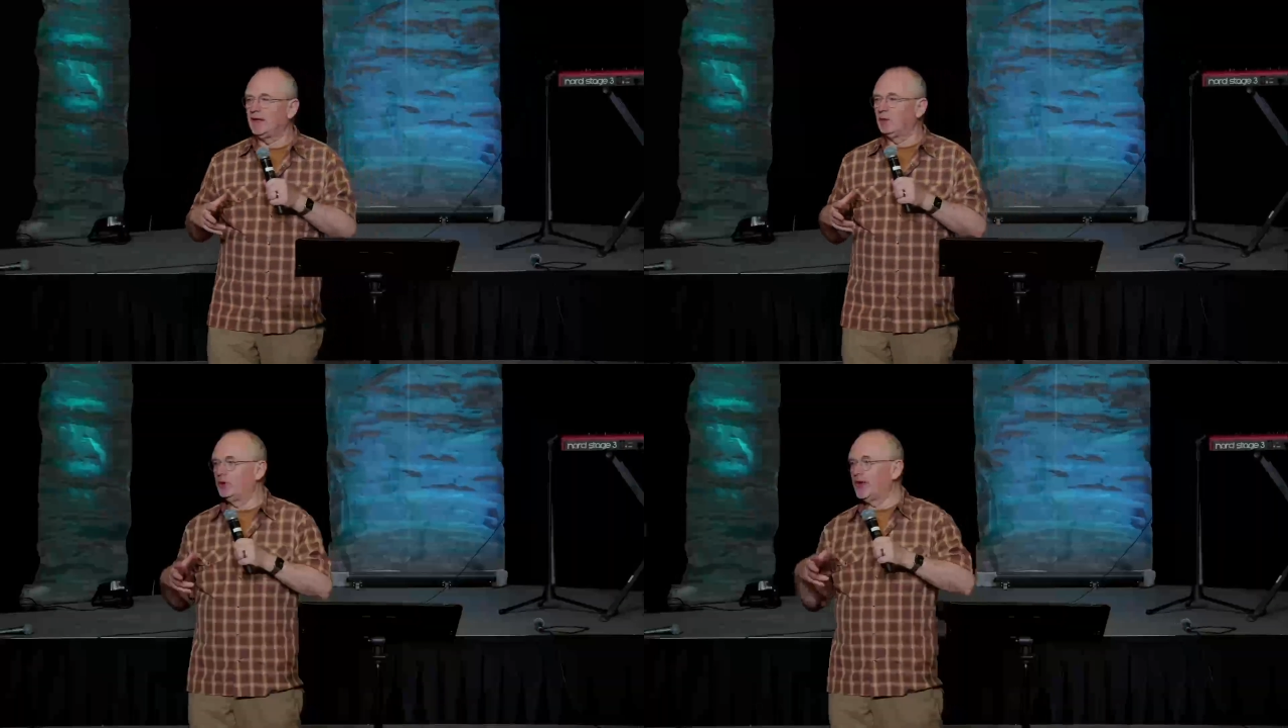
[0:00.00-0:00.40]

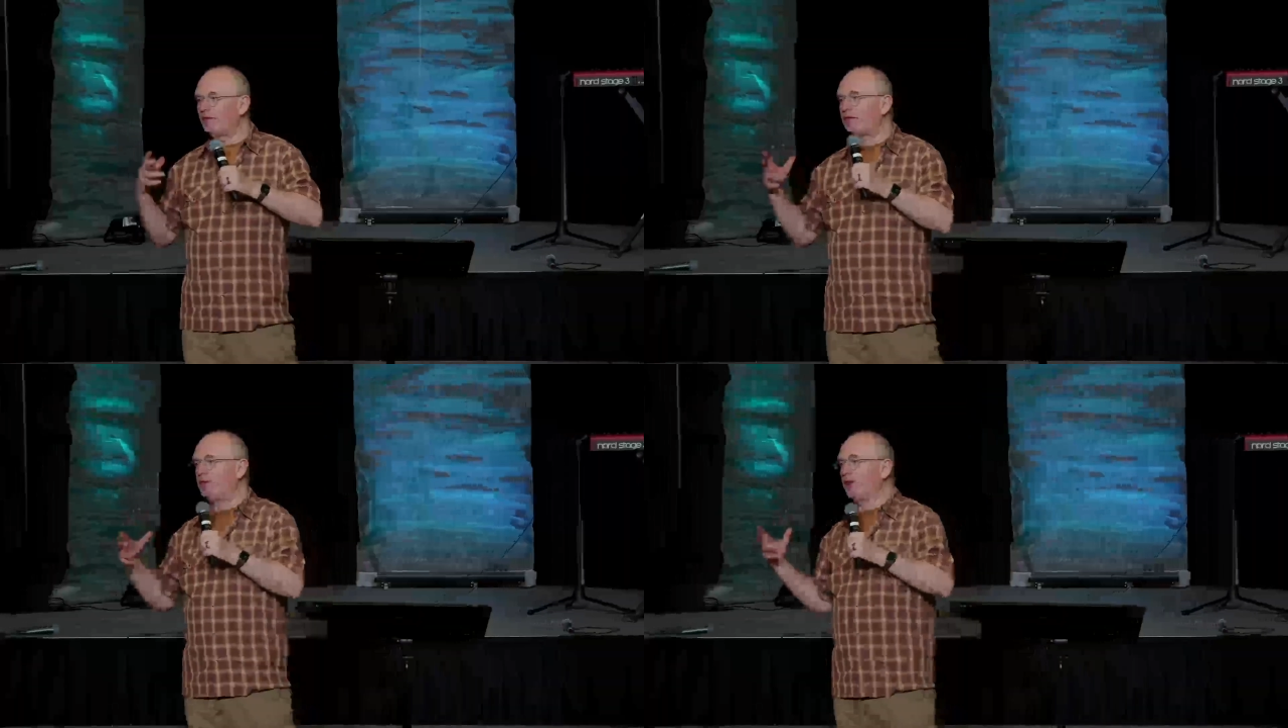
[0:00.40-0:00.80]
when you
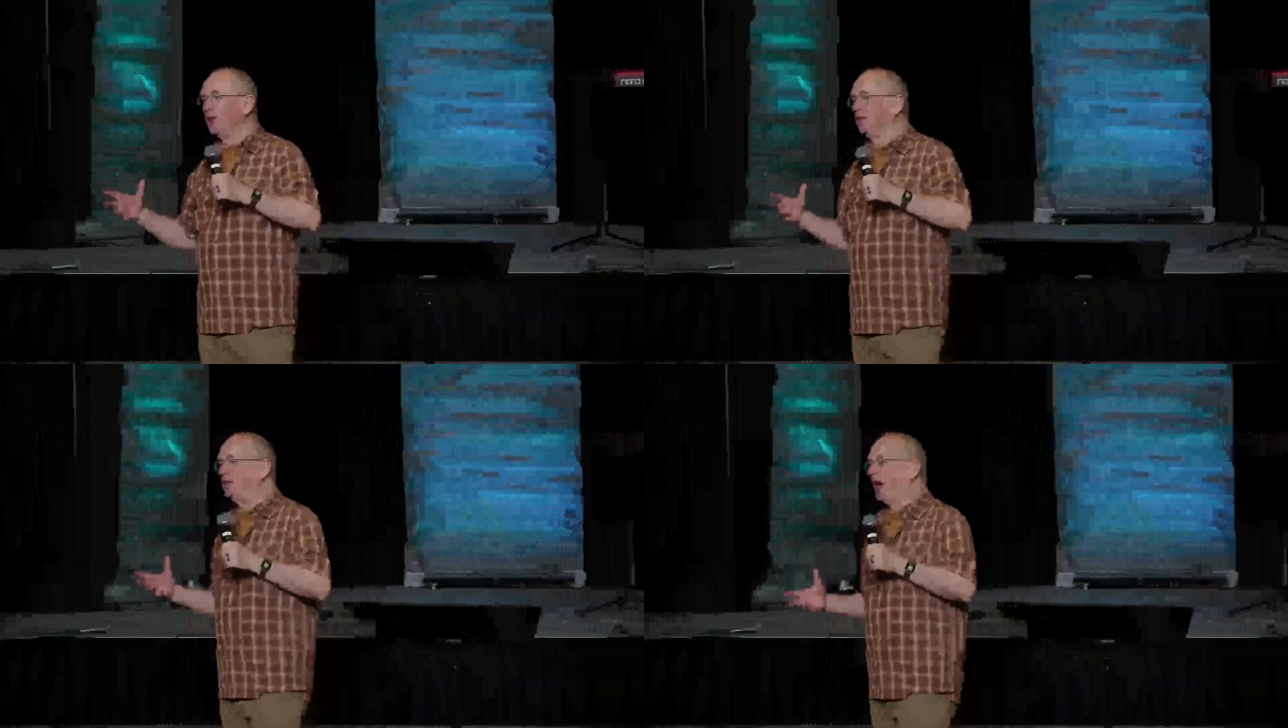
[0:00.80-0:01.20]
haven't been on
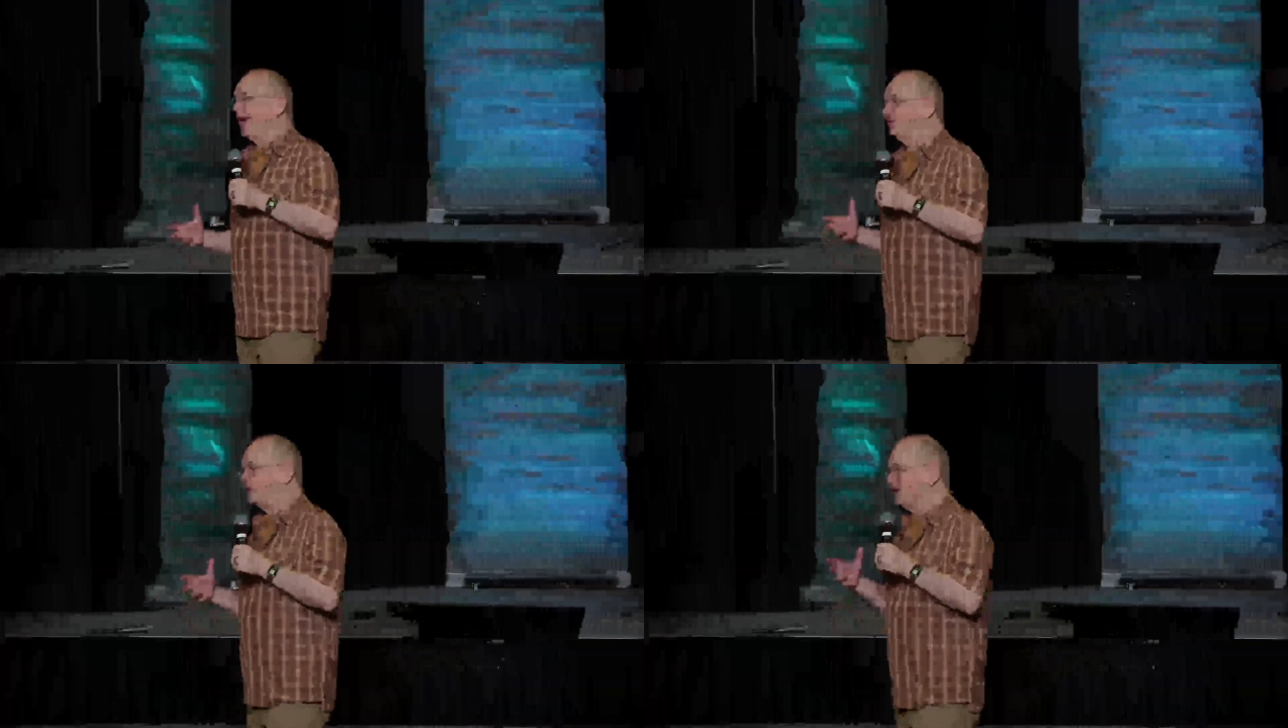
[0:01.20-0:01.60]
a
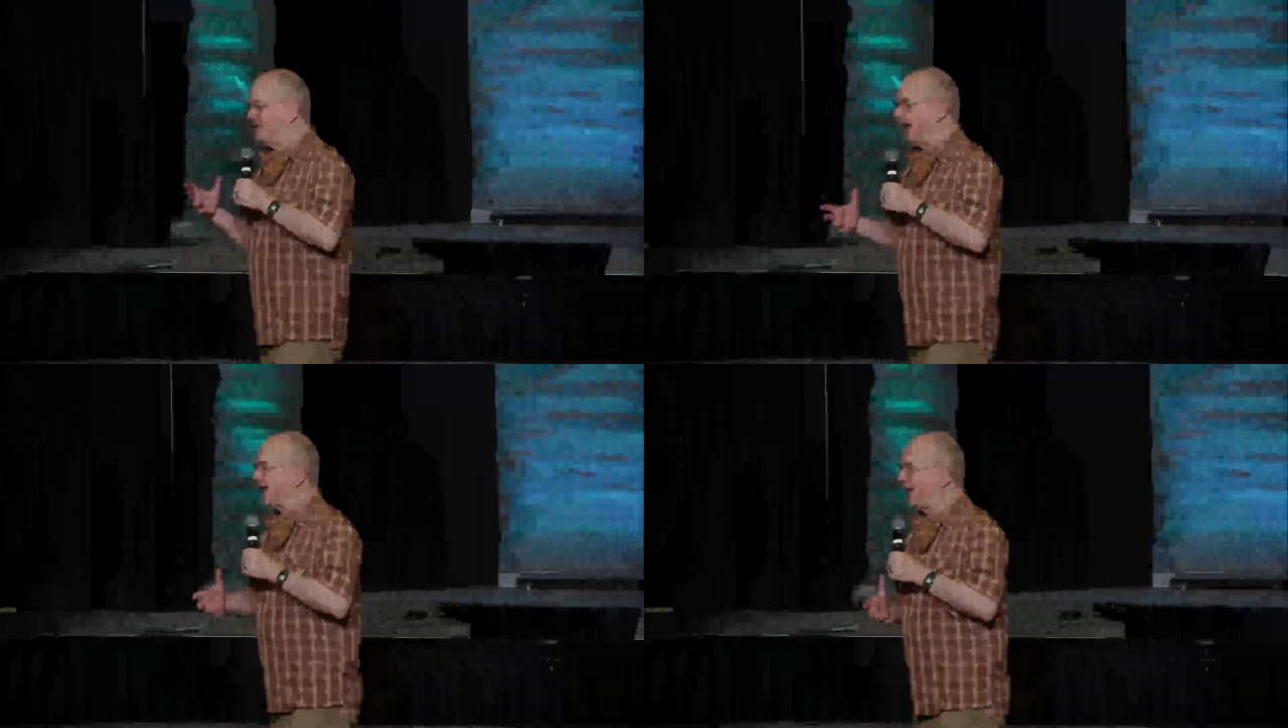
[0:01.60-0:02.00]
bike for
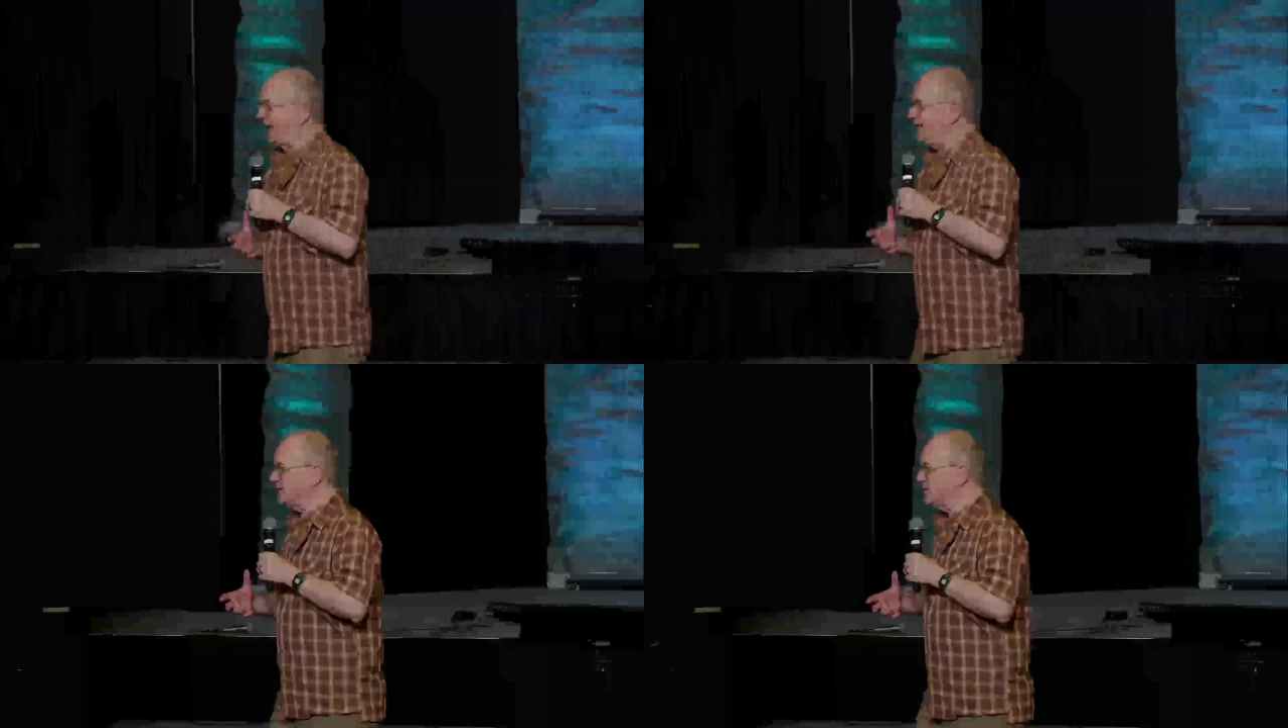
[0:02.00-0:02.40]

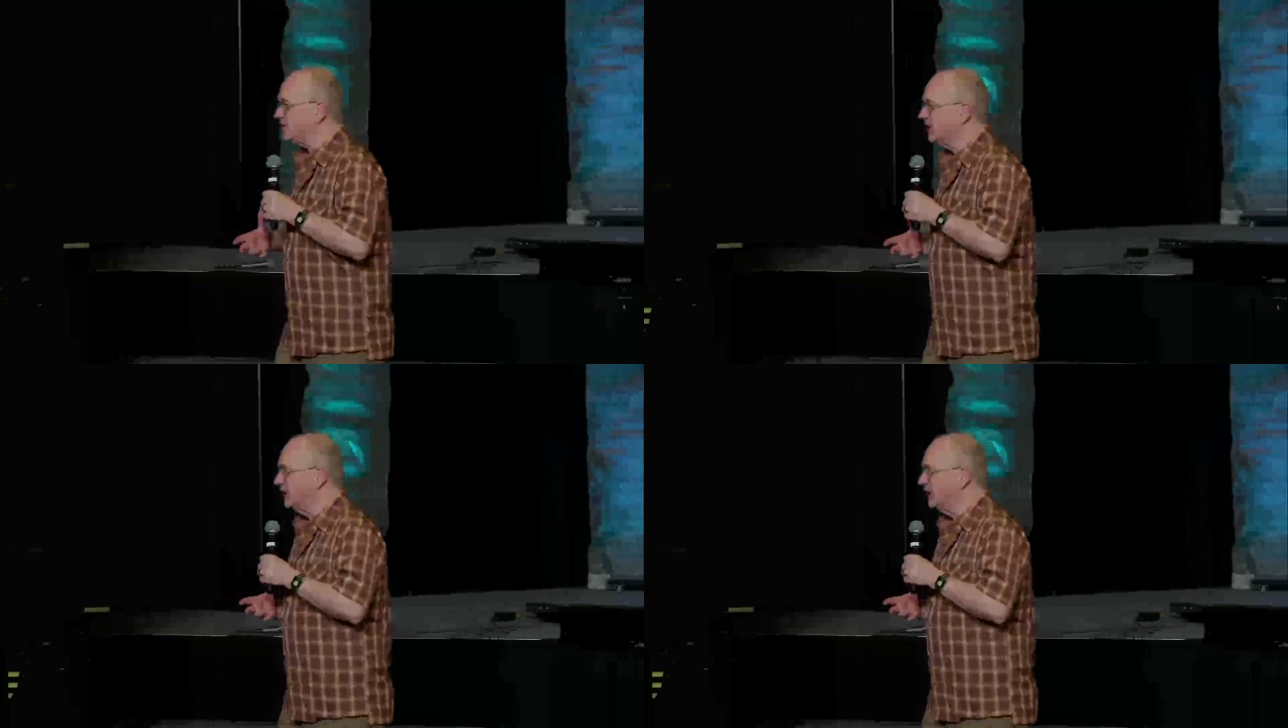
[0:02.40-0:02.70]
decades